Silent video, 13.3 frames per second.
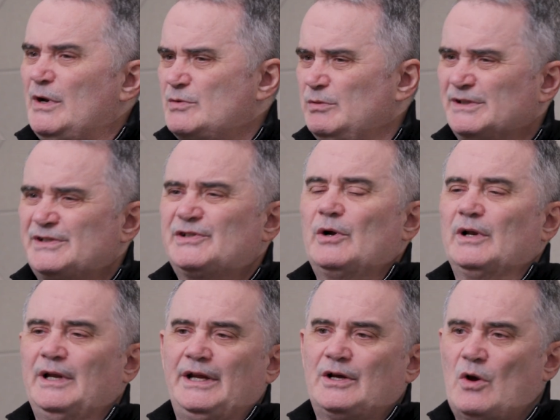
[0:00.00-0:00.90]
which will
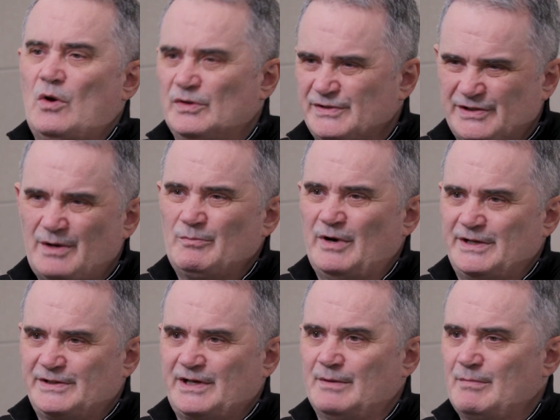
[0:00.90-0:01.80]
certainly cause some
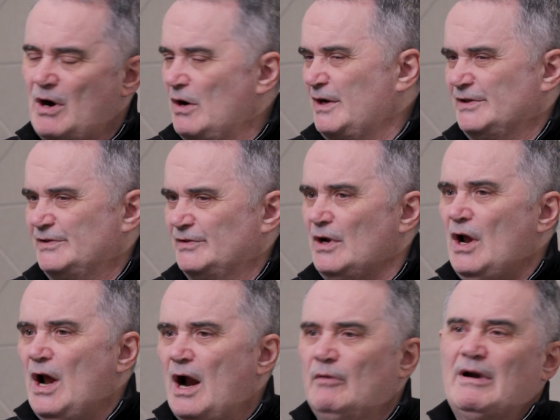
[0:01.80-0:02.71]
risk in markets
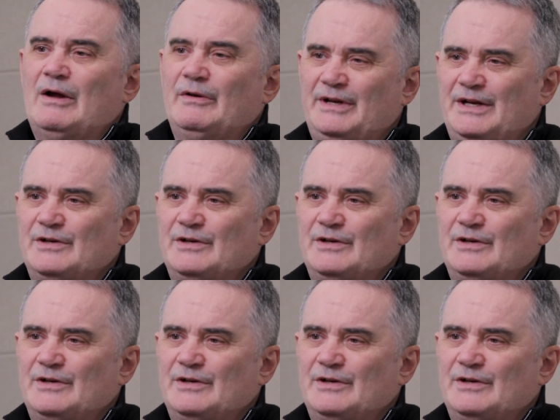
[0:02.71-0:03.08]
around